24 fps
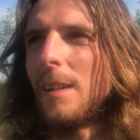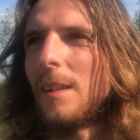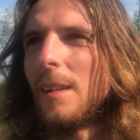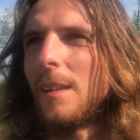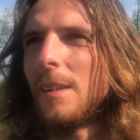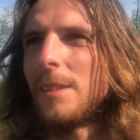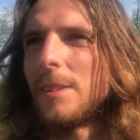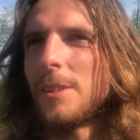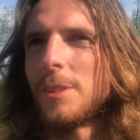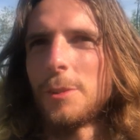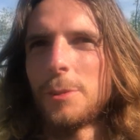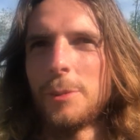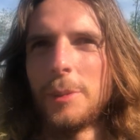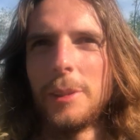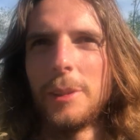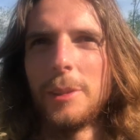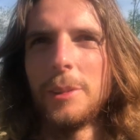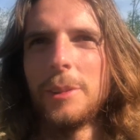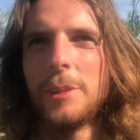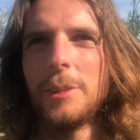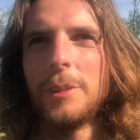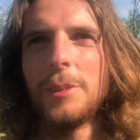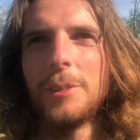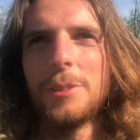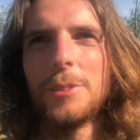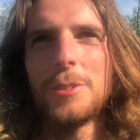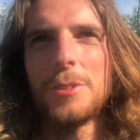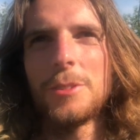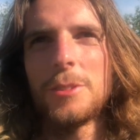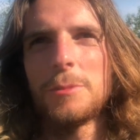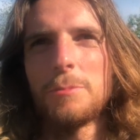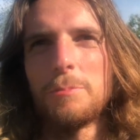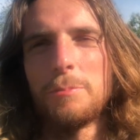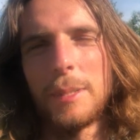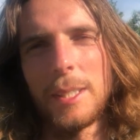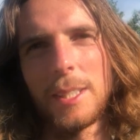squirrels,
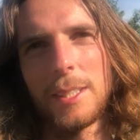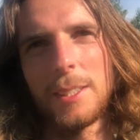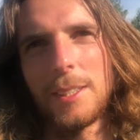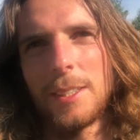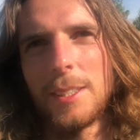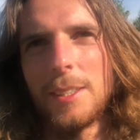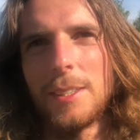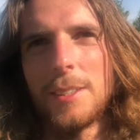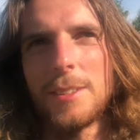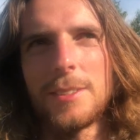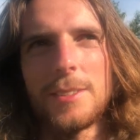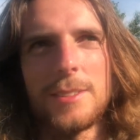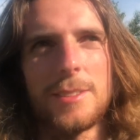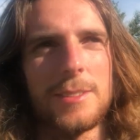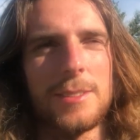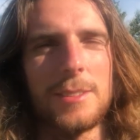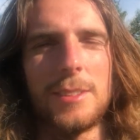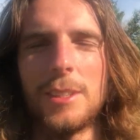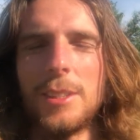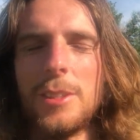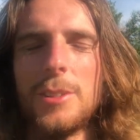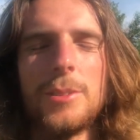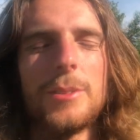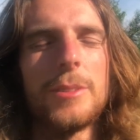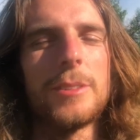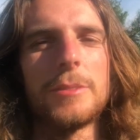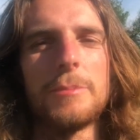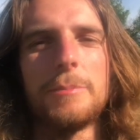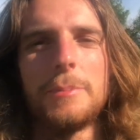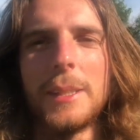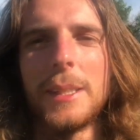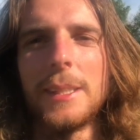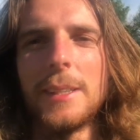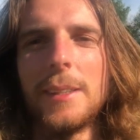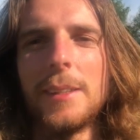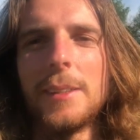birds, loads of
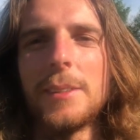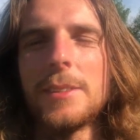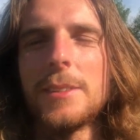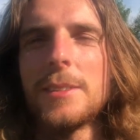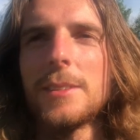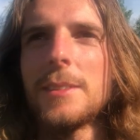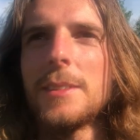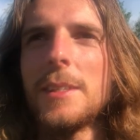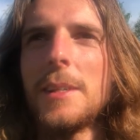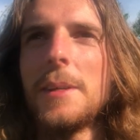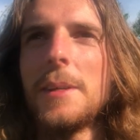birds.